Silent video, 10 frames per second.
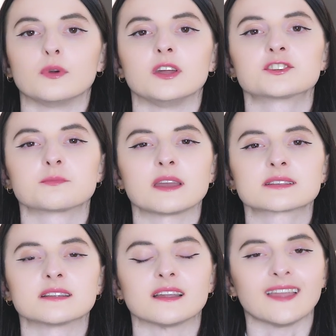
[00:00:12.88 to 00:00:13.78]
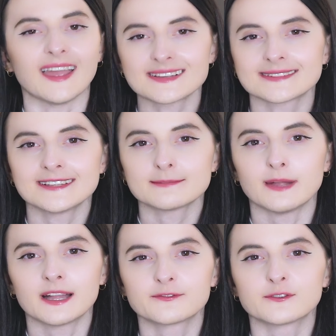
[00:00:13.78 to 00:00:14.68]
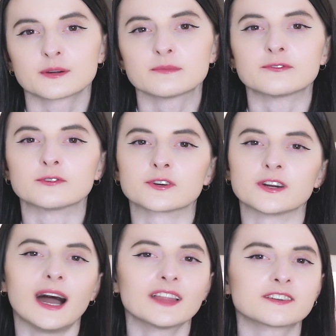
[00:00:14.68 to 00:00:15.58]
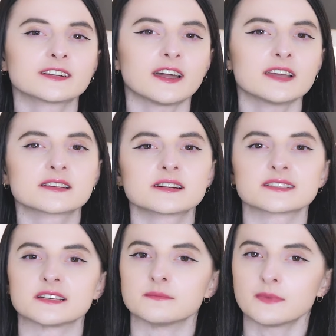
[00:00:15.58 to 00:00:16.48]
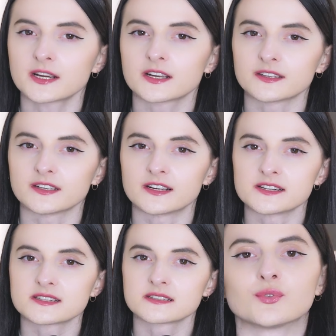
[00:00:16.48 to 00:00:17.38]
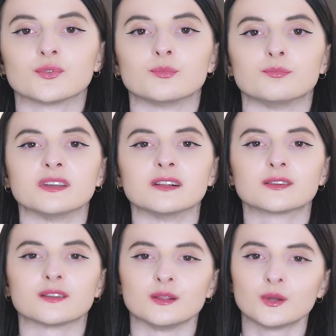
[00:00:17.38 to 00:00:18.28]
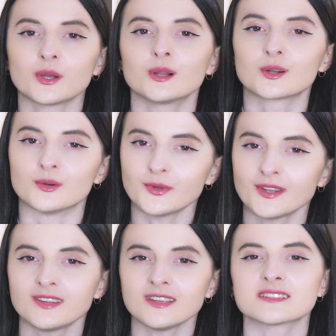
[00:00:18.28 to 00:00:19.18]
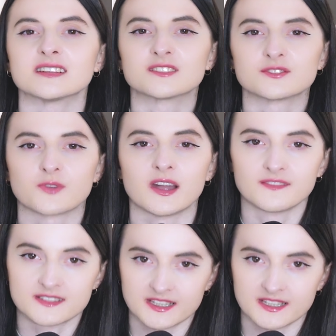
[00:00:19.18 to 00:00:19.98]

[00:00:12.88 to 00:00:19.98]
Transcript: which makes it an excellent platform for advertisers and marketers to build loyal communities and drive